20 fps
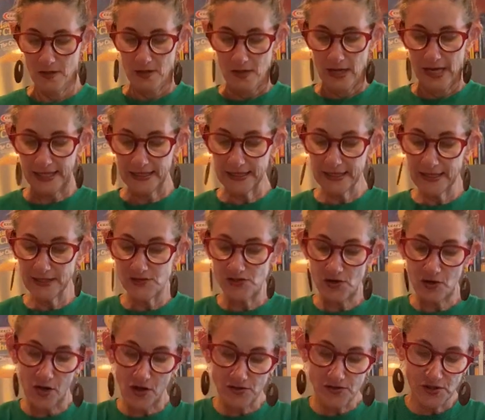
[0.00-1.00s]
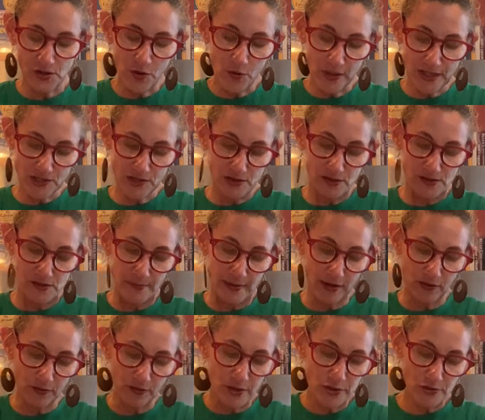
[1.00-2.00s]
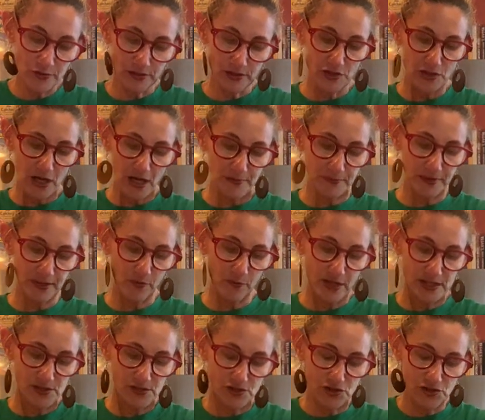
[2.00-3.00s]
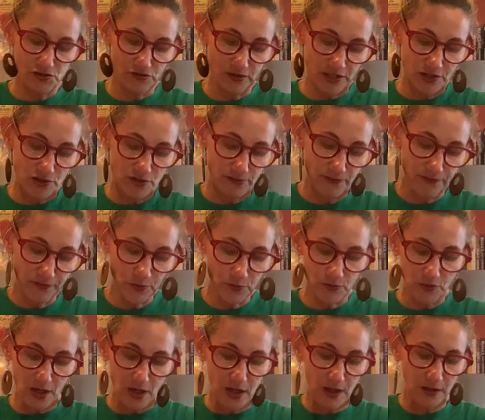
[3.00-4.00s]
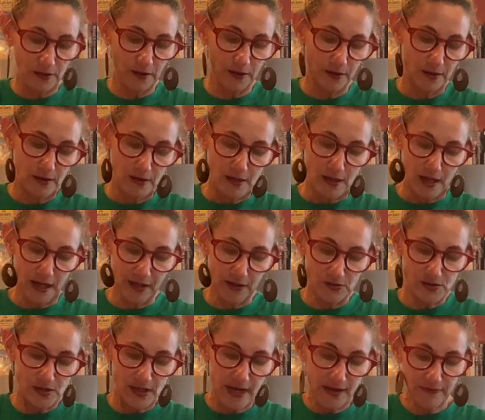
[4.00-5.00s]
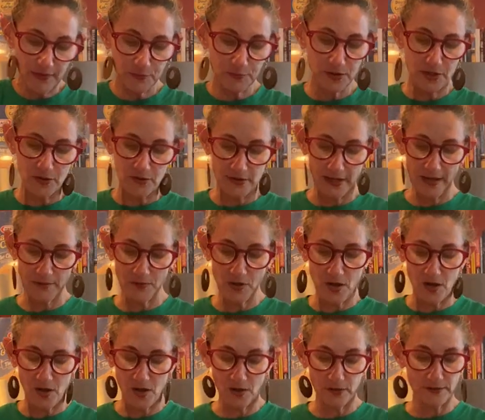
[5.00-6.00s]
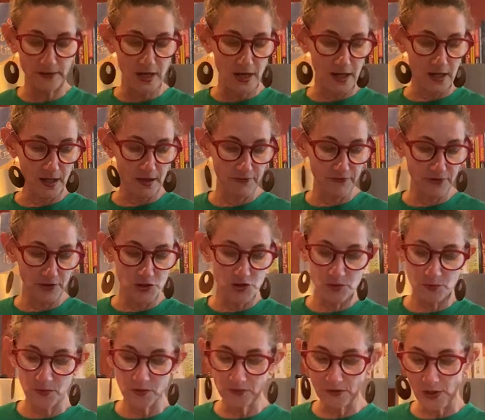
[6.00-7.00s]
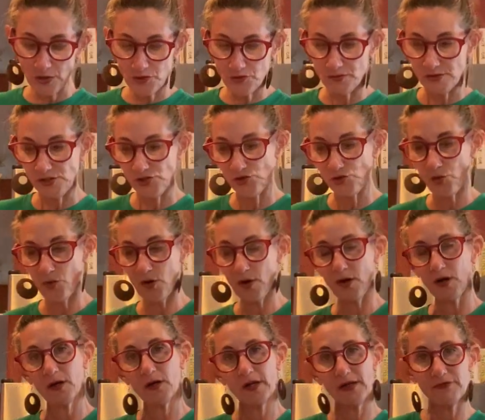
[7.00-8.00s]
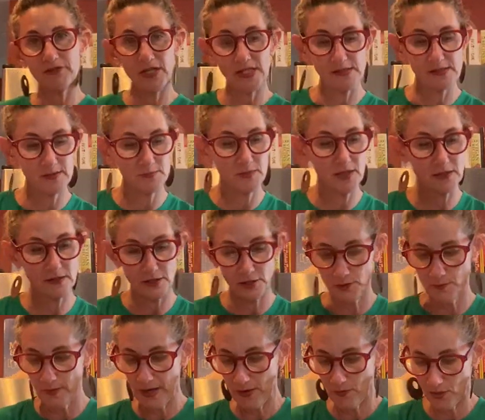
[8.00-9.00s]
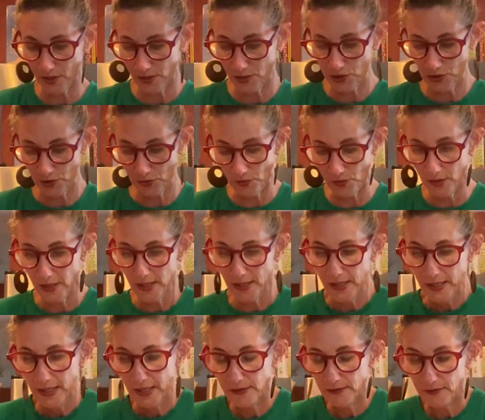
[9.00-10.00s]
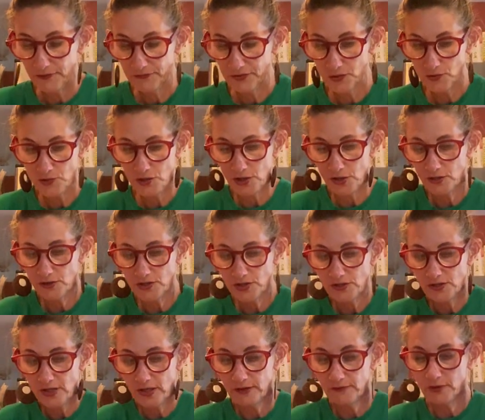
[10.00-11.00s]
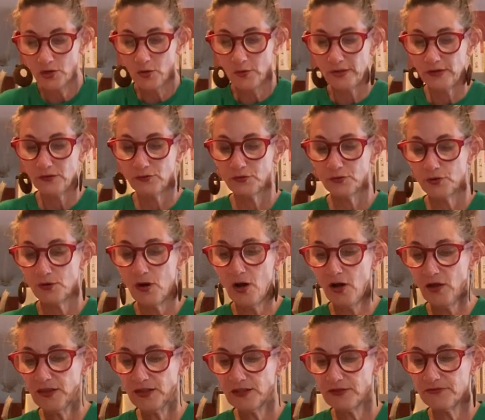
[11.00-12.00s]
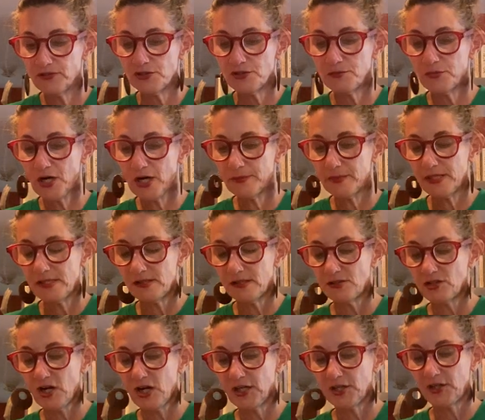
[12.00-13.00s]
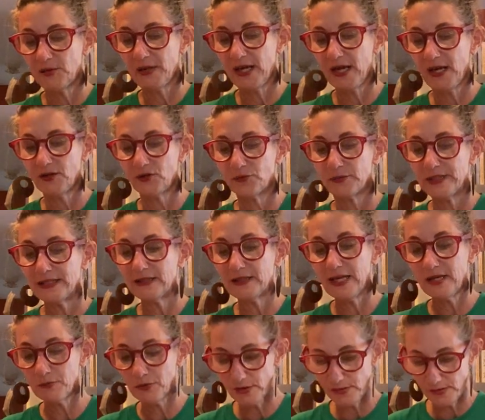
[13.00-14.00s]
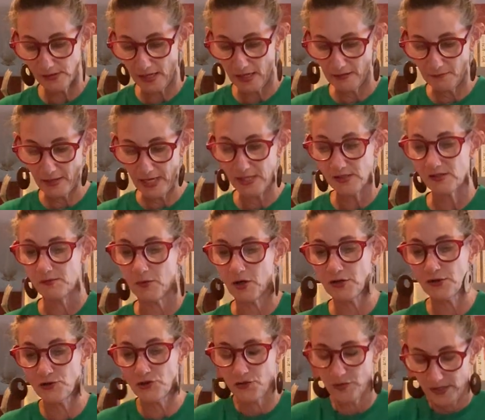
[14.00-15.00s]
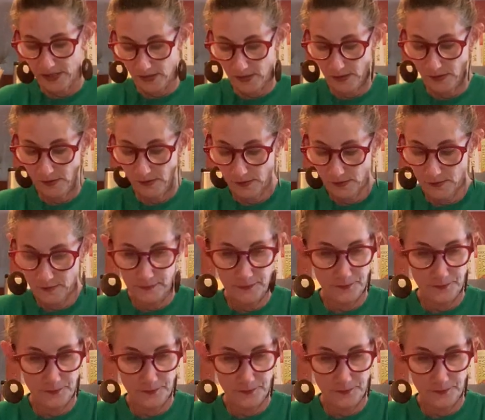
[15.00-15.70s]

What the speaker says: I can answer also questions about grocery shopping, ways to stretch your food dollar. I also have a program called Virtual Grocery Store, if that's something that you might want to do in the future, just kind of going through all the different departments and talking about how to read labels and make smarter choices.